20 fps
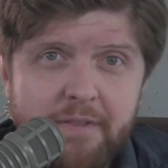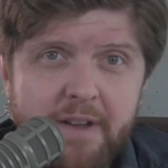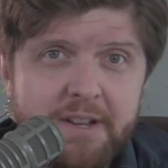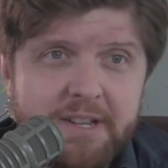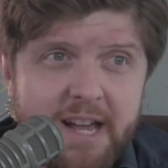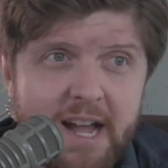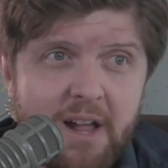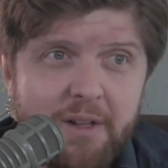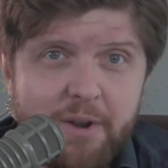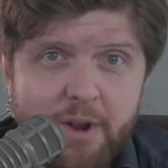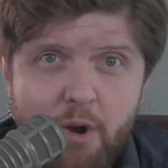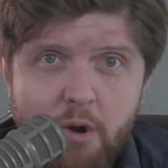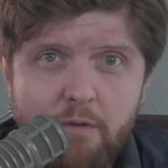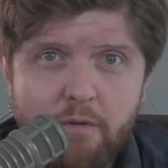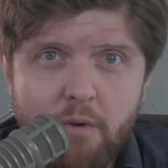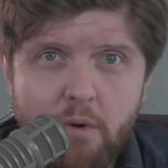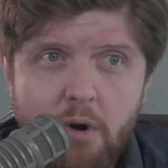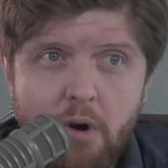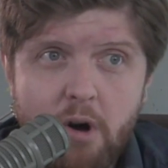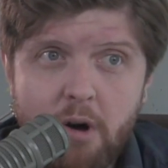fatality
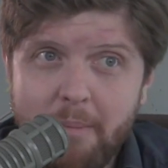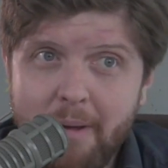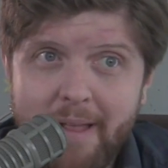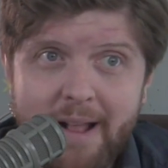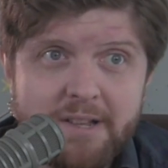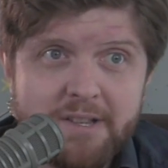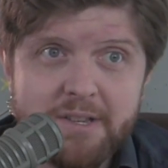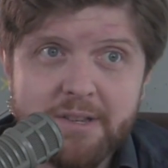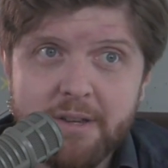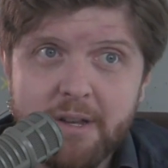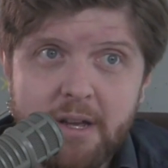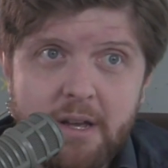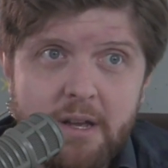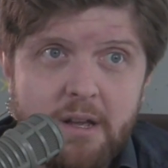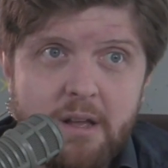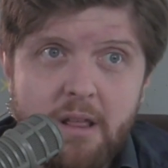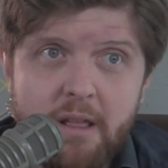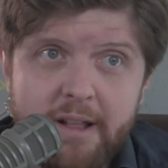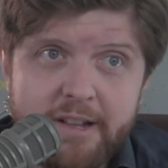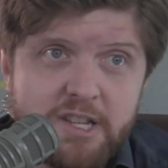overall, but that's
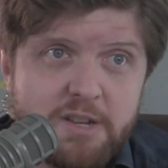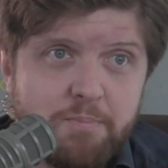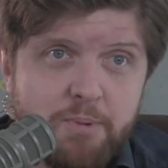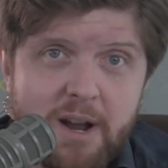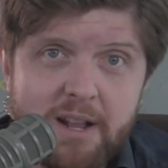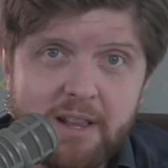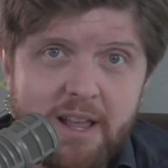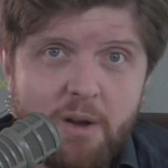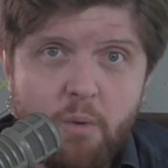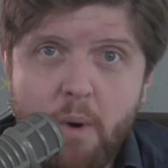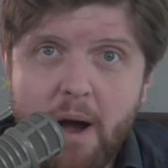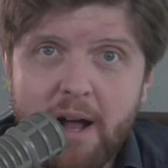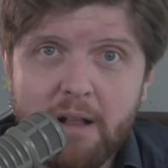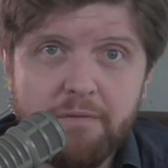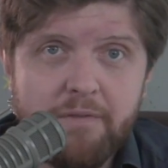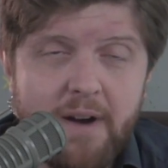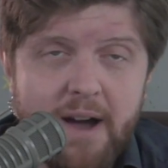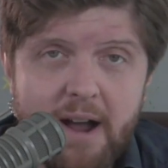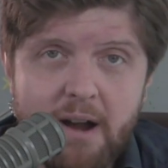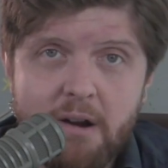it spread like
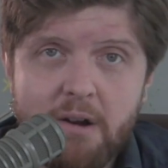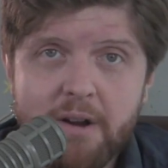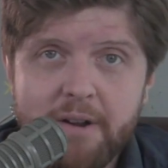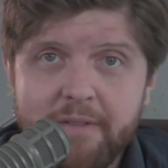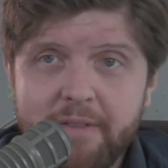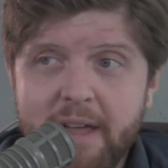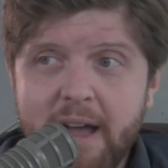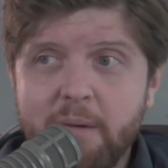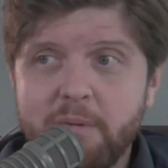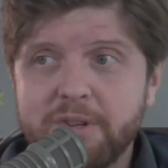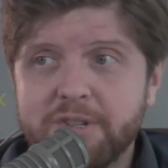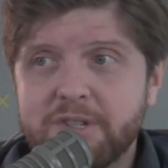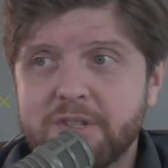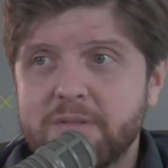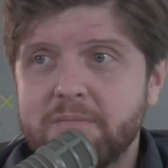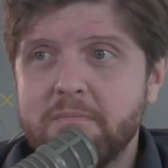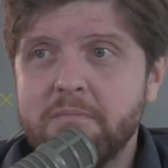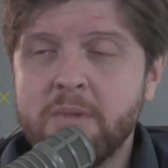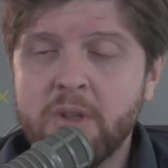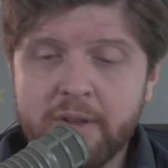wildfire and that
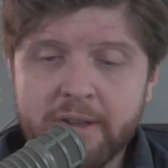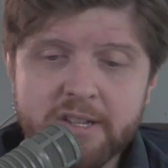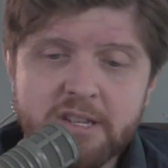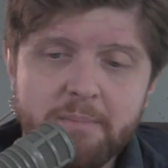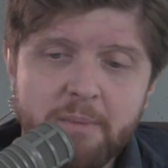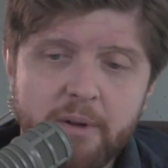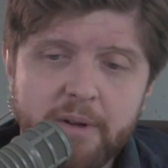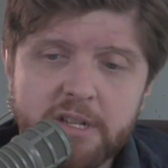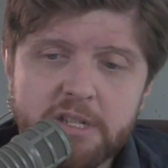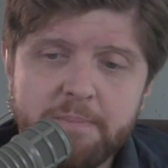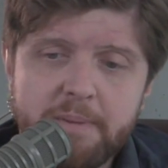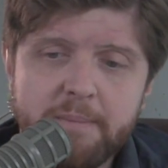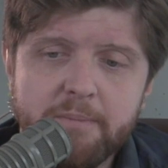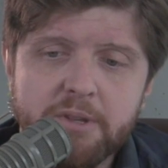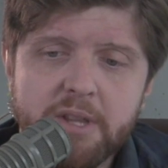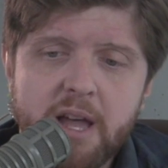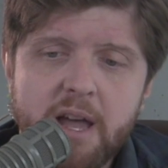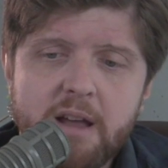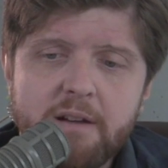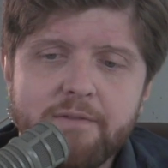was millions and millions of people
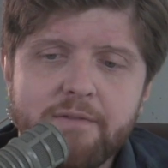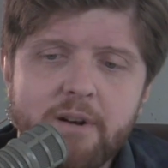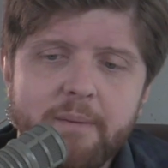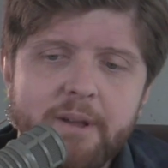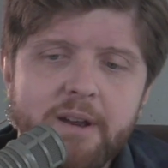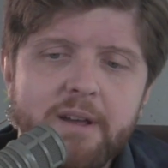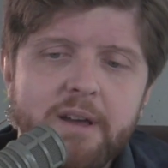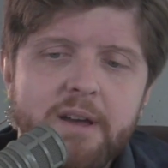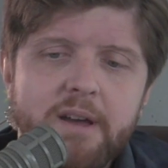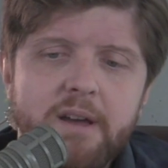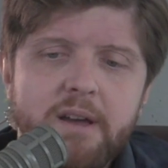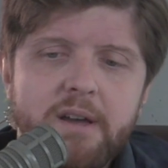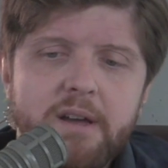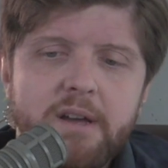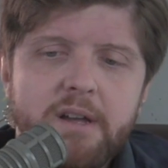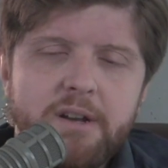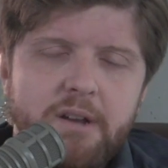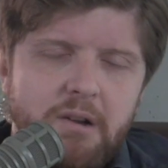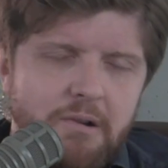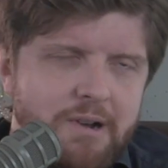dying from it.
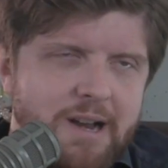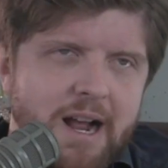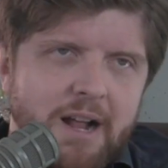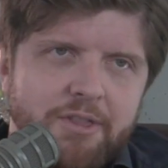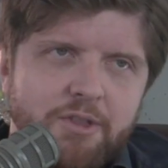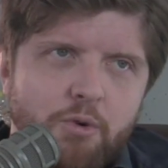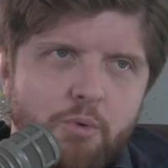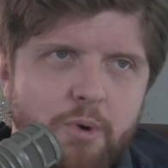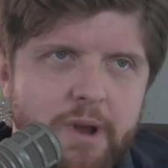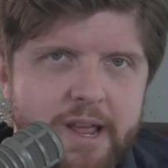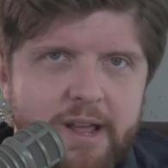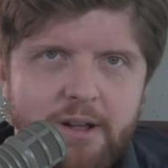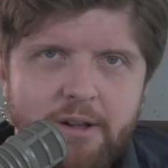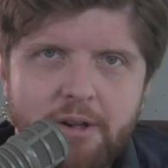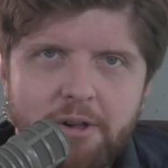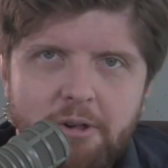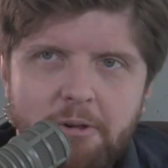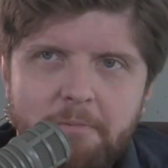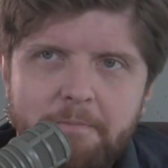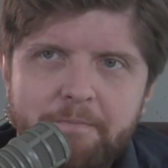Turned out the
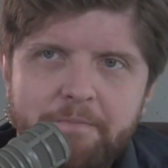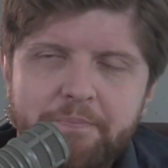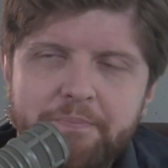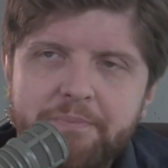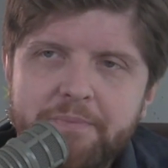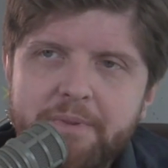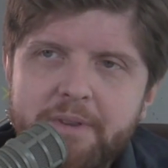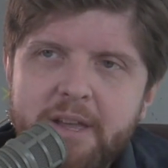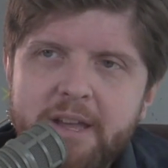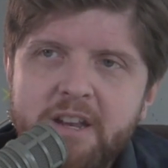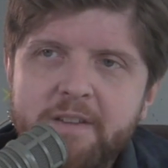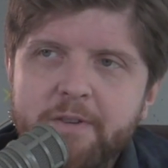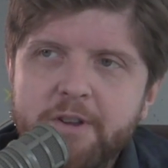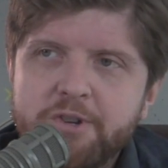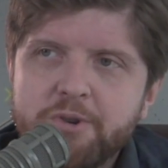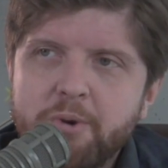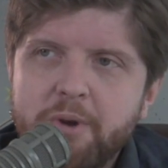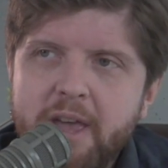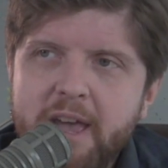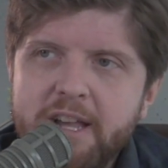real
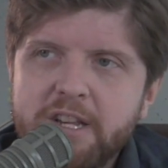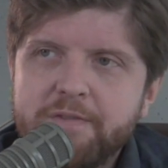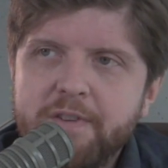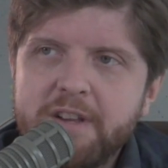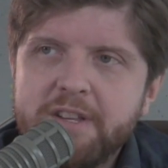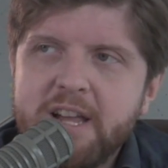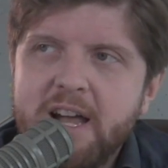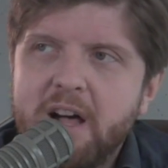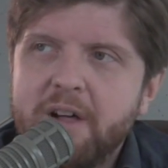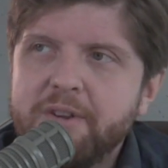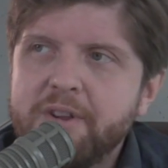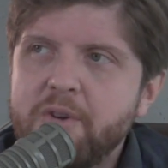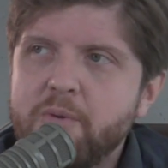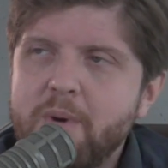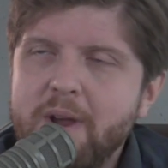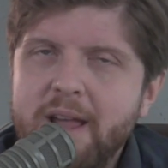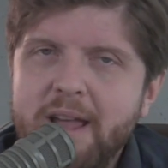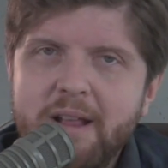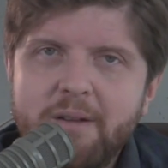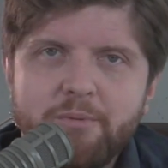individual case fatality
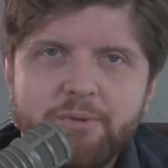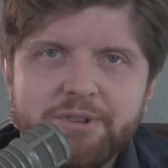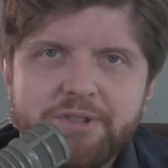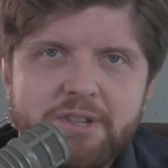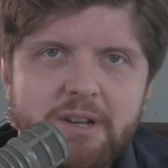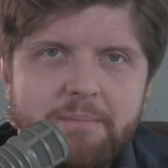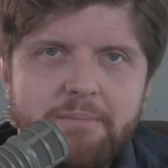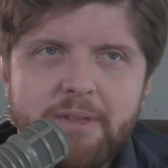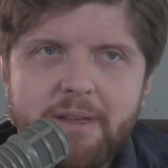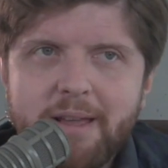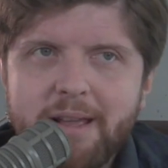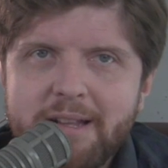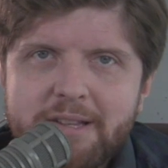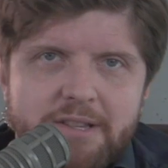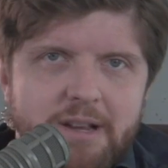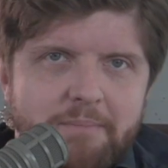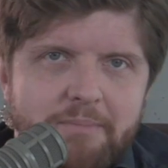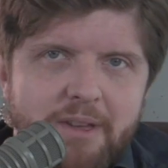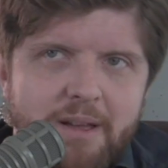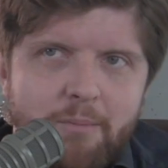rate was something it's
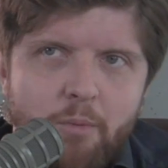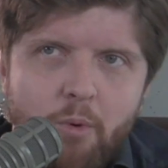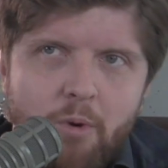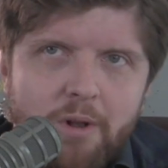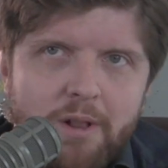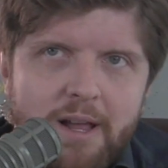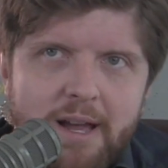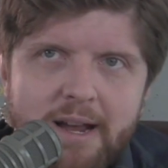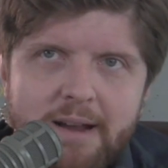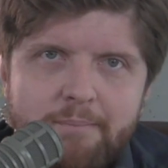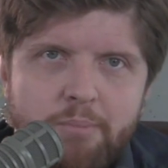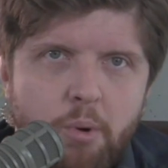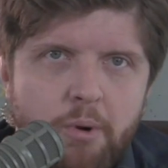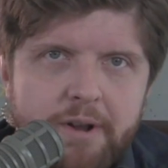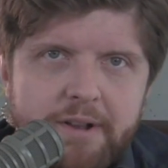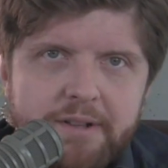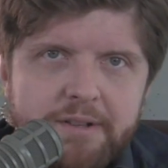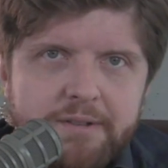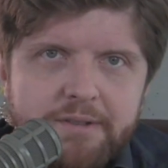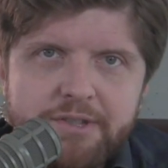something more like
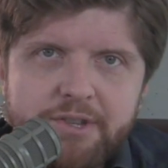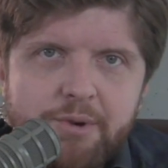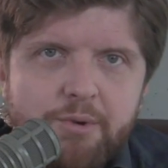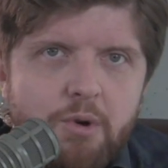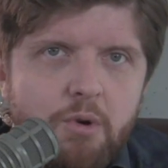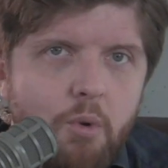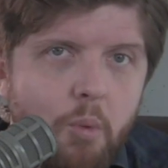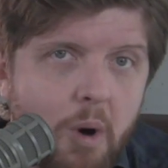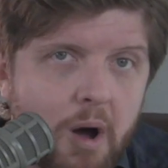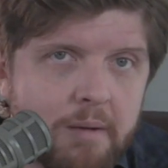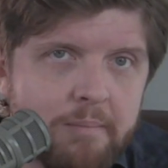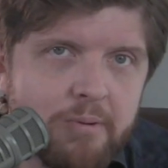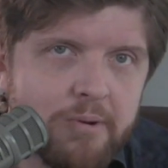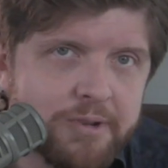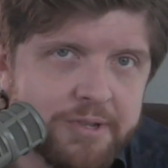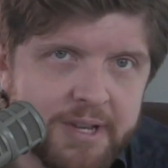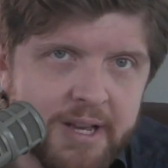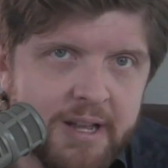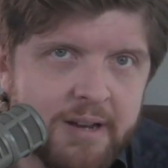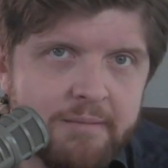
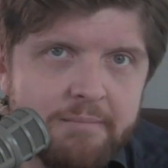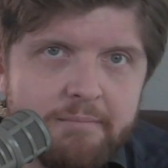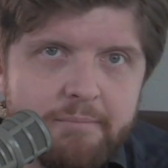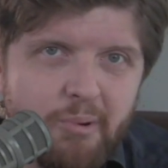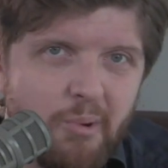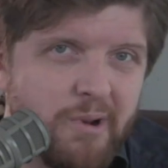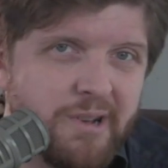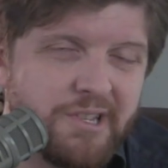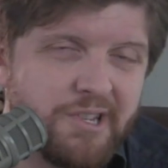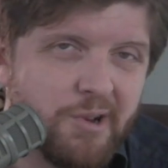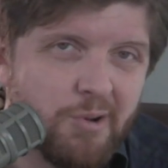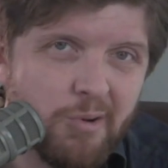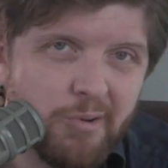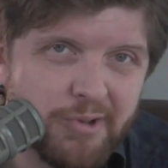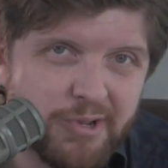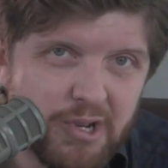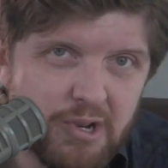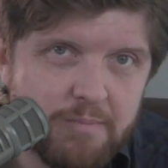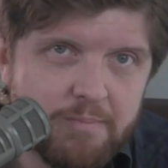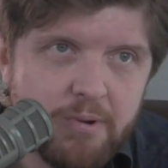0.01%,
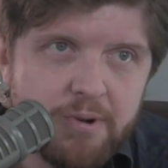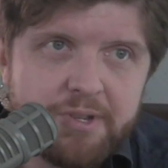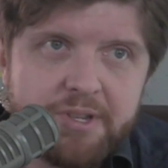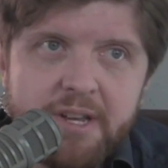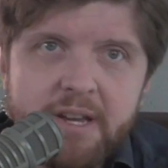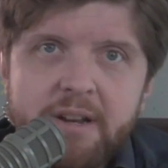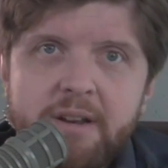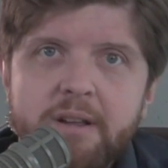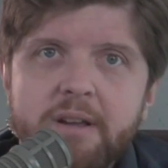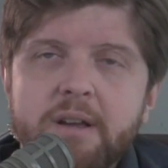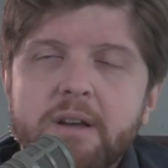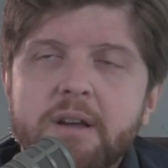0.02%